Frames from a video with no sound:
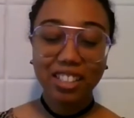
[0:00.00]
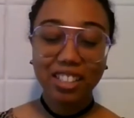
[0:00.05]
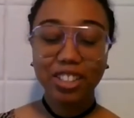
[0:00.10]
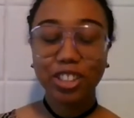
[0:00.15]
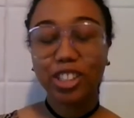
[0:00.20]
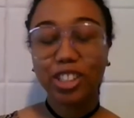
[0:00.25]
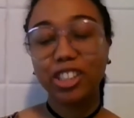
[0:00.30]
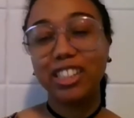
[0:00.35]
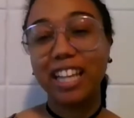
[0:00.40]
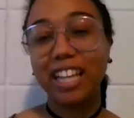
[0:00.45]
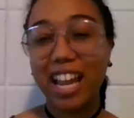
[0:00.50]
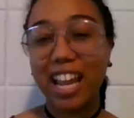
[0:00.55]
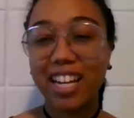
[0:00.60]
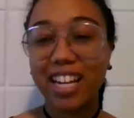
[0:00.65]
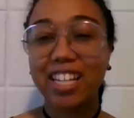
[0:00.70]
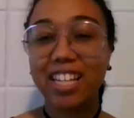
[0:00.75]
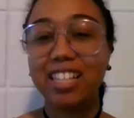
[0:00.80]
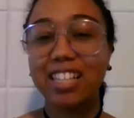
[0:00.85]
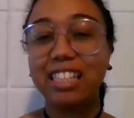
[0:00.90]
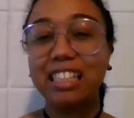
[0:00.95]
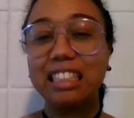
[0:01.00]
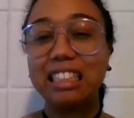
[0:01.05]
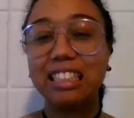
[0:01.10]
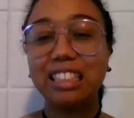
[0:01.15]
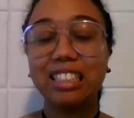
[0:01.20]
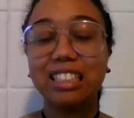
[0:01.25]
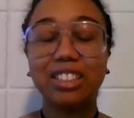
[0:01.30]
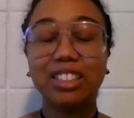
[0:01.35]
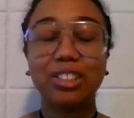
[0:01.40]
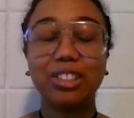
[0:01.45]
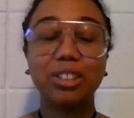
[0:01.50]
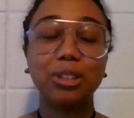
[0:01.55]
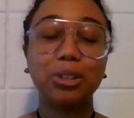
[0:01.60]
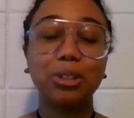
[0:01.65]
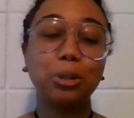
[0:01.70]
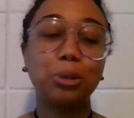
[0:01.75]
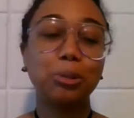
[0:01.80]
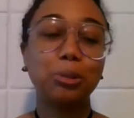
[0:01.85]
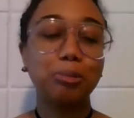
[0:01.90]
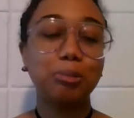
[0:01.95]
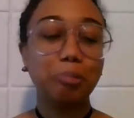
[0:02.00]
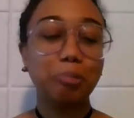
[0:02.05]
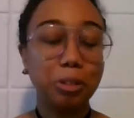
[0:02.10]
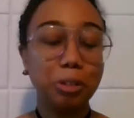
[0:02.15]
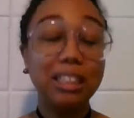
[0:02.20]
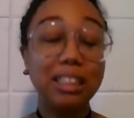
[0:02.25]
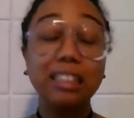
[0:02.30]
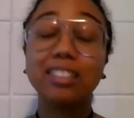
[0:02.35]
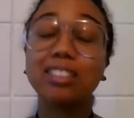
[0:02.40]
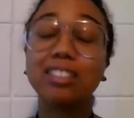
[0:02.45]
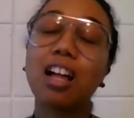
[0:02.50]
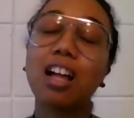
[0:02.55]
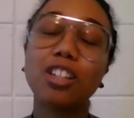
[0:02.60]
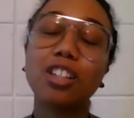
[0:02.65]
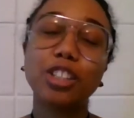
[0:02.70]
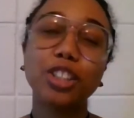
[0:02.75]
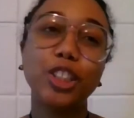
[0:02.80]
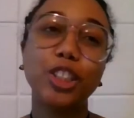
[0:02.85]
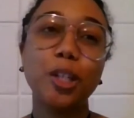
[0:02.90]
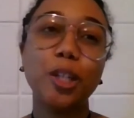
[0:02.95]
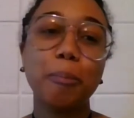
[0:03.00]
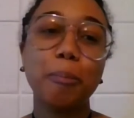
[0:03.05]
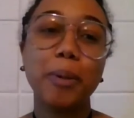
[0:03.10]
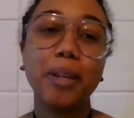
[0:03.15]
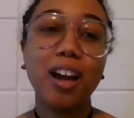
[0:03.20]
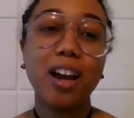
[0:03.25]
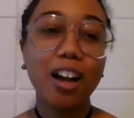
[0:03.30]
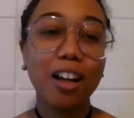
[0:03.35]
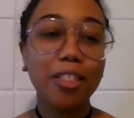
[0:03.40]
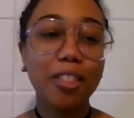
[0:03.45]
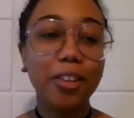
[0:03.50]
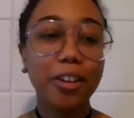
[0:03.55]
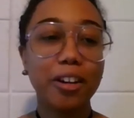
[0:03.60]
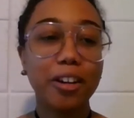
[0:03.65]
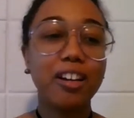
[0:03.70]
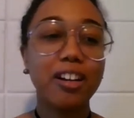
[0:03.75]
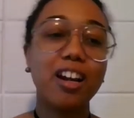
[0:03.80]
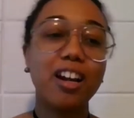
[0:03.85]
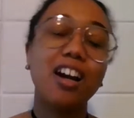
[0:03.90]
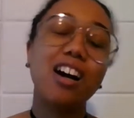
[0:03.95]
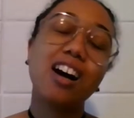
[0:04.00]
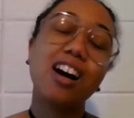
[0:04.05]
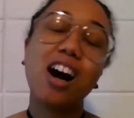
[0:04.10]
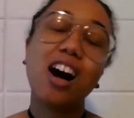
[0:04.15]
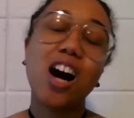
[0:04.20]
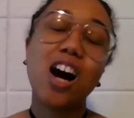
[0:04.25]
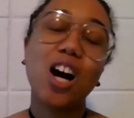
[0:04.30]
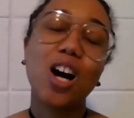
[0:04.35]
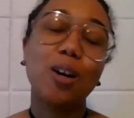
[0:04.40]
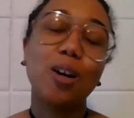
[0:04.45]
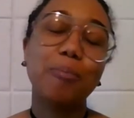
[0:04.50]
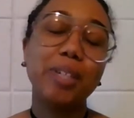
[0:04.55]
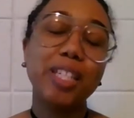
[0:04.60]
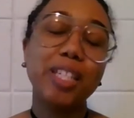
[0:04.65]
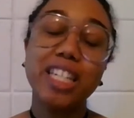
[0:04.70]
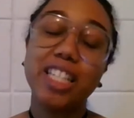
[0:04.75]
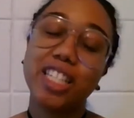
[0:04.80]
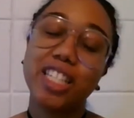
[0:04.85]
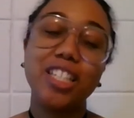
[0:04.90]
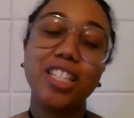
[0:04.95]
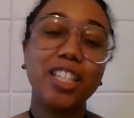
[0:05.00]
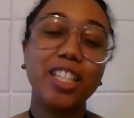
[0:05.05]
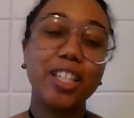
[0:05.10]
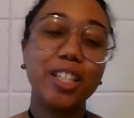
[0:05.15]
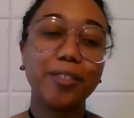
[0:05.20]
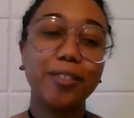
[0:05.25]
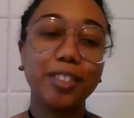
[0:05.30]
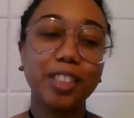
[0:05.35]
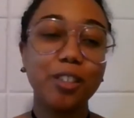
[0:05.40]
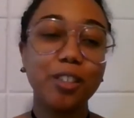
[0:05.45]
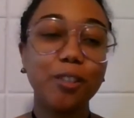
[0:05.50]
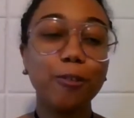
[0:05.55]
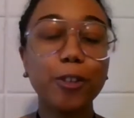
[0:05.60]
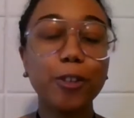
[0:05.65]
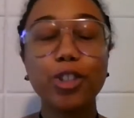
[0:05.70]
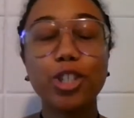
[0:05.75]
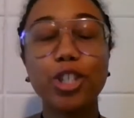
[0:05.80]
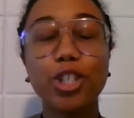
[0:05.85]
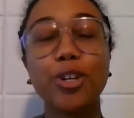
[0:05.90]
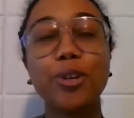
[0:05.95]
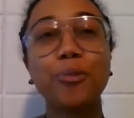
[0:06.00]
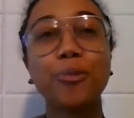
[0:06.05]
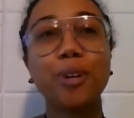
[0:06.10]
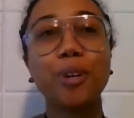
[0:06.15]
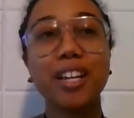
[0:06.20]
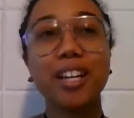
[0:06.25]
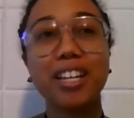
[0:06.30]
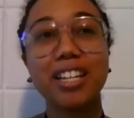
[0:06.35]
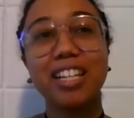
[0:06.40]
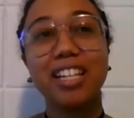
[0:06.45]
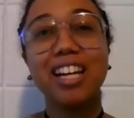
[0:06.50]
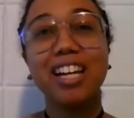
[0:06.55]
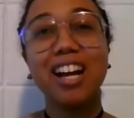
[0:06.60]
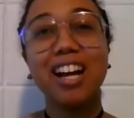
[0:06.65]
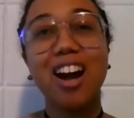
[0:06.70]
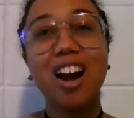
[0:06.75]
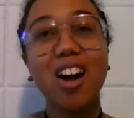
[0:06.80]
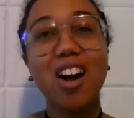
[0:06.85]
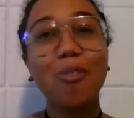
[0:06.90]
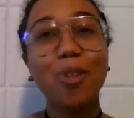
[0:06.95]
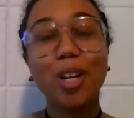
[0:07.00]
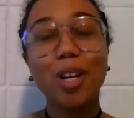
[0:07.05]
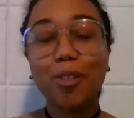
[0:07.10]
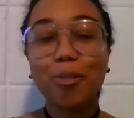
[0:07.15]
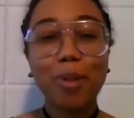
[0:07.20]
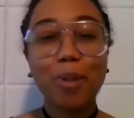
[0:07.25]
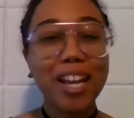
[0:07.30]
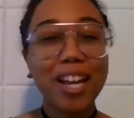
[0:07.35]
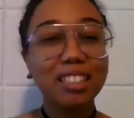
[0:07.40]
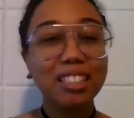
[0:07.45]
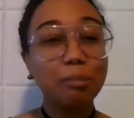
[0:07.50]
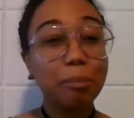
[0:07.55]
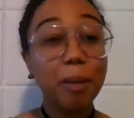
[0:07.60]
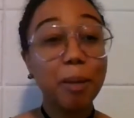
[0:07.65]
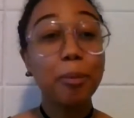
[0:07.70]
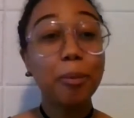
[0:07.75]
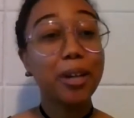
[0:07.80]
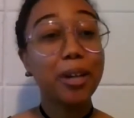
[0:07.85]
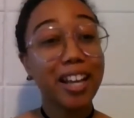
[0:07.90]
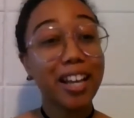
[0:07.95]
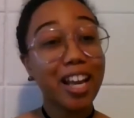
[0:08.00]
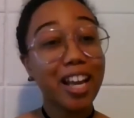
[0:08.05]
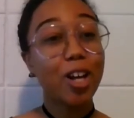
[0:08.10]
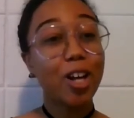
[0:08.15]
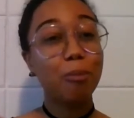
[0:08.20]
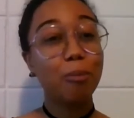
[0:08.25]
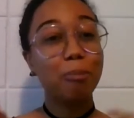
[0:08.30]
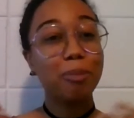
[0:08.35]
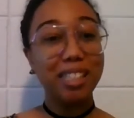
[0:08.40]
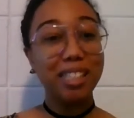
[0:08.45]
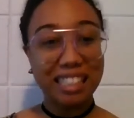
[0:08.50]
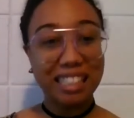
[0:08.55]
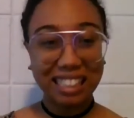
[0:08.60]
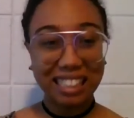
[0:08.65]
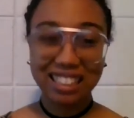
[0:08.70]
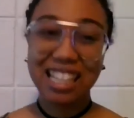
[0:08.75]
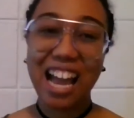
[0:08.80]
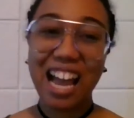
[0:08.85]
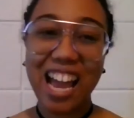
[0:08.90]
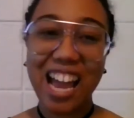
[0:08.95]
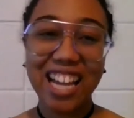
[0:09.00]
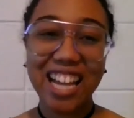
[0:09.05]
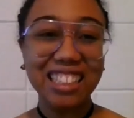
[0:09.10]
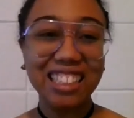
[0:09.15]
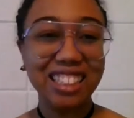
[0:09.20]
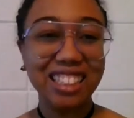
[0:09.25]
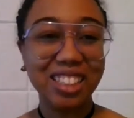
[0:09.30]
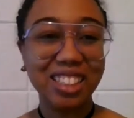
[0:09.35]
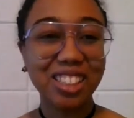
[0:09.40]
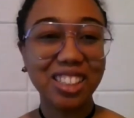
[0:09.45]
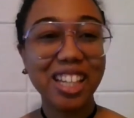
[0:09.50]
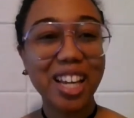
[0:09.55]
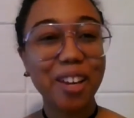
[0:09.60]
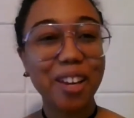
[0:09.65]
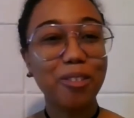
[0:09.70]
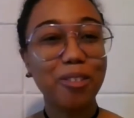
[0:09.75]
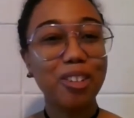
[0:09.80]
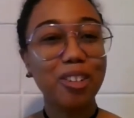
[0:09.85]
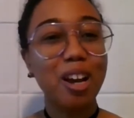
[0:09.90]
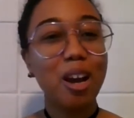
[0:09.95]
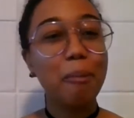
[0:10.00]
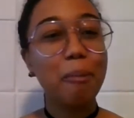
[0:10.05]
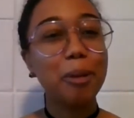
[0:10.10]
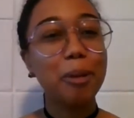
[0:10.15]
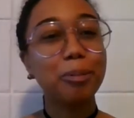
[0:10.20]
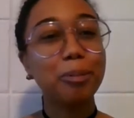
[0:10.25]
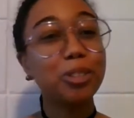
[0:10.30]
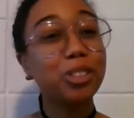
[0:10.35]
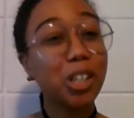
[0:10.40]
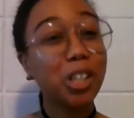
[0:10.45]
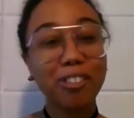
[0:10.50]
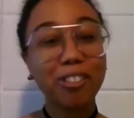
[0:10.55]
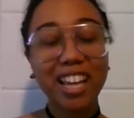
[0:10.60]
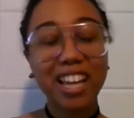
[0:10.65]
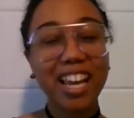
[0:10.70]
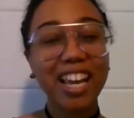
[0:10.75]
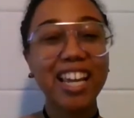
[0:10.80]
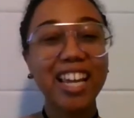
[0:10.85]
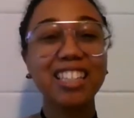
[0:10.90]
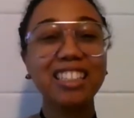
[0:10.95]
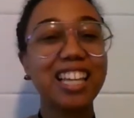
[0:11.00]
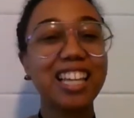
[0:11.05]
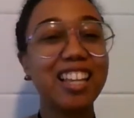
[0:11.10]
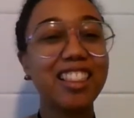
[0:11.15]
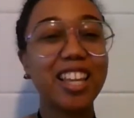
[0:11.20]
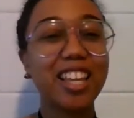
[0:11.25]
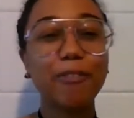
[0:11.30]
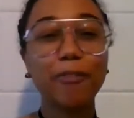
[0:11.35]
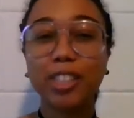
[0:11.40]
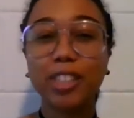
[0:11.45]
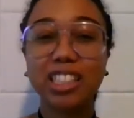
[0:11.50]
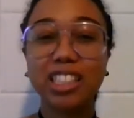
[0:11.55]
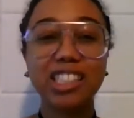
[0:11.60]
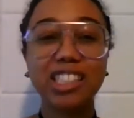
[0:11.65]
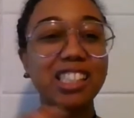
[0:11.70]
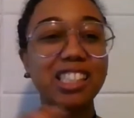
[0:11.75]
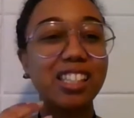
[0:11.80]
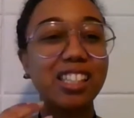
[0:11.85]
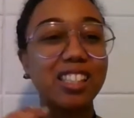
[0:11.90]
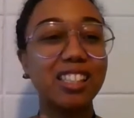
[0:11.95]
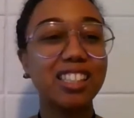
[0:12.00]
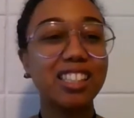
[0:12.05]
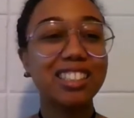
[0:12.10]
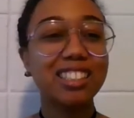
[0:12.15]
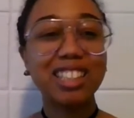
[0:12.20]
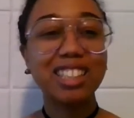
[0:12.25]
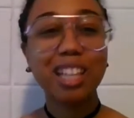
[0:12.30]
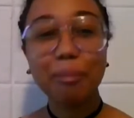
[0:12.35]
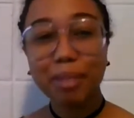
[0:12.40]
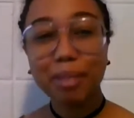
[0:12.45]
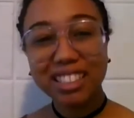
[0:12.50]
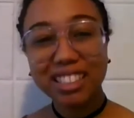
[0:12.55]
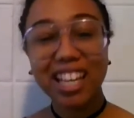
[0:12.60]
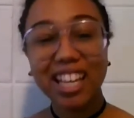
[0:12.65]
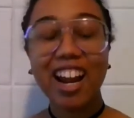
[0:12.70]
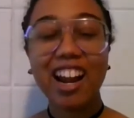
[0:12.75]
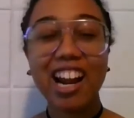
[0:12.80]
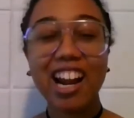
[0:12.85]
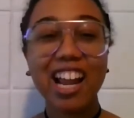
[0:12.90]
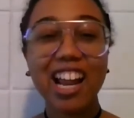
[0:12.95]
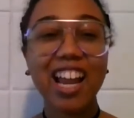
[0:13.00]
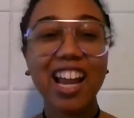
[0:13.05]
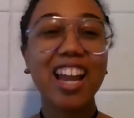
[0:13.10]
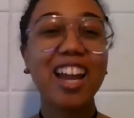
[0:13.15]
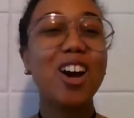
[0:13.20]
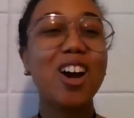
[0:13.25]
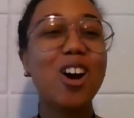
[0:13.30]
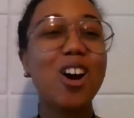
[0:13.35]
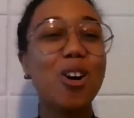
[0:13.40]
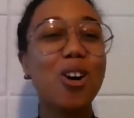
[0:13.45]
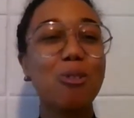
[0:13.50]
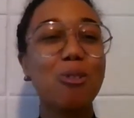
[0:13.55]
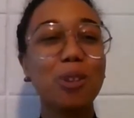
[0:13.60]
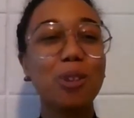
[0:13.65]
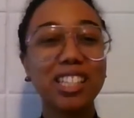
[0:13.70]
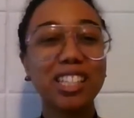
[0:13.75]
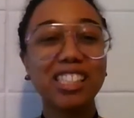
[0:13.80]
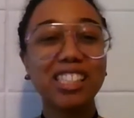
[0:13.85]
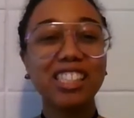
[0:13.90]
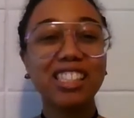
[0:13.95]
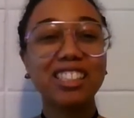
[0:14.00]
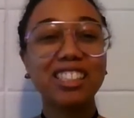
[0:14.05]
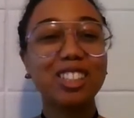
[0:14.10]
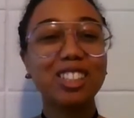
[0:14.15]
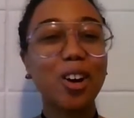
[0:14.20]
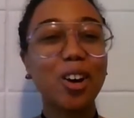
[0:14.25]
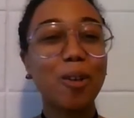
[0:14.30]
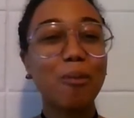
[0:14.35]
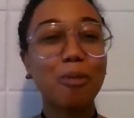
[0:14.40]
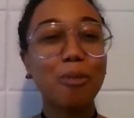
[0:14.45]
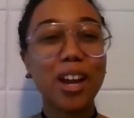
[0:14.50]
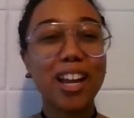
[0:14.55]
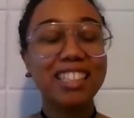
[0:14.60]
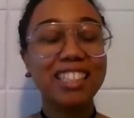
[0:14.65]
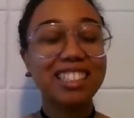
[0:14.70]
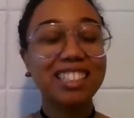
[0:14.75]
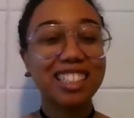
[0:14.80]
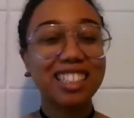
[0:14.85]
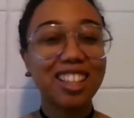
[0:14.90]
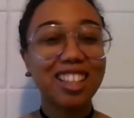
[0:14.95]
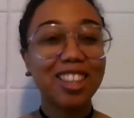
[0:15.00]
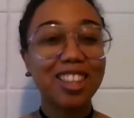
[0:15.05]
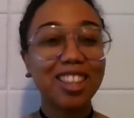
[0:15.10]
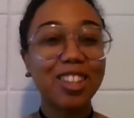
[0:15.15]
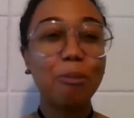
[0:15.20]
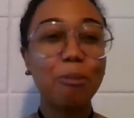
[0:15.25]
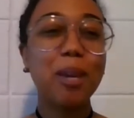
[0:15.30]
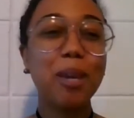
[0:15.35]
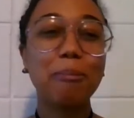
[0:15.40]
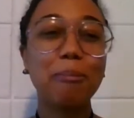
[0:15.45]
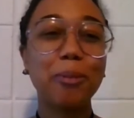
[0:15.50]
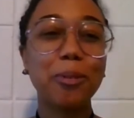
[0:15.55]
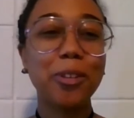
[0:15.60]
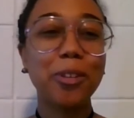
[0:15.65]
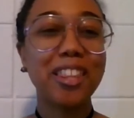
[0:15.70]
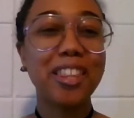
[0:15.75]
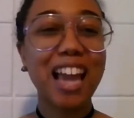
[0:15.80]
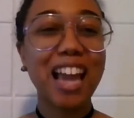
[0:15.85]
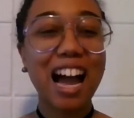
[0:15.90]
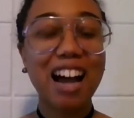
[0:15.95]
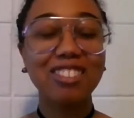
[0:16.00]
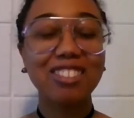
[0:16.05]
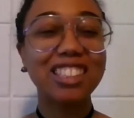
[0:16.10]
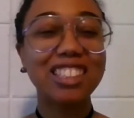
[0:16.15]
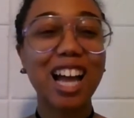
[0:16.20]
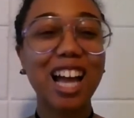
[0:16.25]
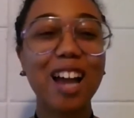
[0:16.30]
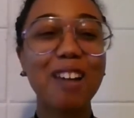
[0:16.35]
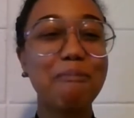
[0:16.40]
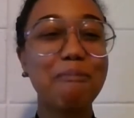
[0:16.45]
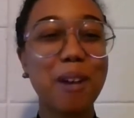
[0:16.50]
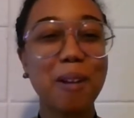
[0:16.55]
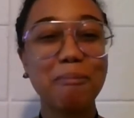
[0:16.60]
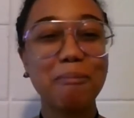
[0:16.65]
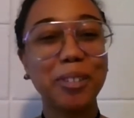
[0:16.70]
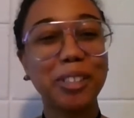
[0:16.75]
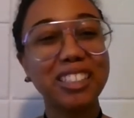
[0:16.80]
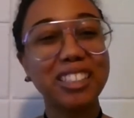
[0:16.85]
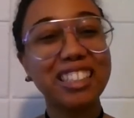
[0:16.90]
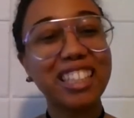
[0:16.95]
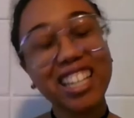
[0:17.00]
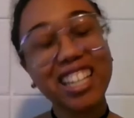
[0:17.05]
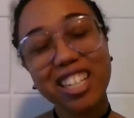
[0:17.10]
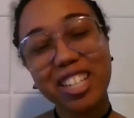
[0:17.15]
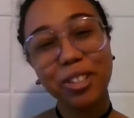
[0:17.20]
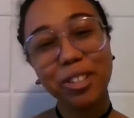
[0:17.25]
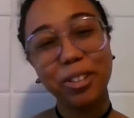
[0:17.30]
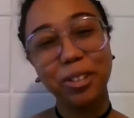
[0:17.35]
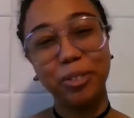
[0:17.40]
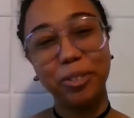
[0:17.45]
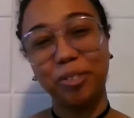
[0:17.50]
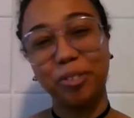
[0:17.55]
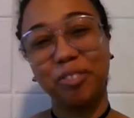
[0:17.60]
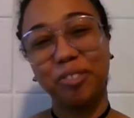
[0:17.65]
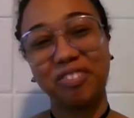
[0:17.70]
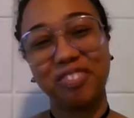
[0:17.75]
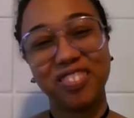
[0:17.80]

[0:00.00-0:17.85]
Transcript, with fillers: as you're gaining to do this scholarship and other um, initiatives in the future, what, what are ways people can help the society? Can people donate? Can they visit the cemetery? what are some ways that the little people, the outside members, can do?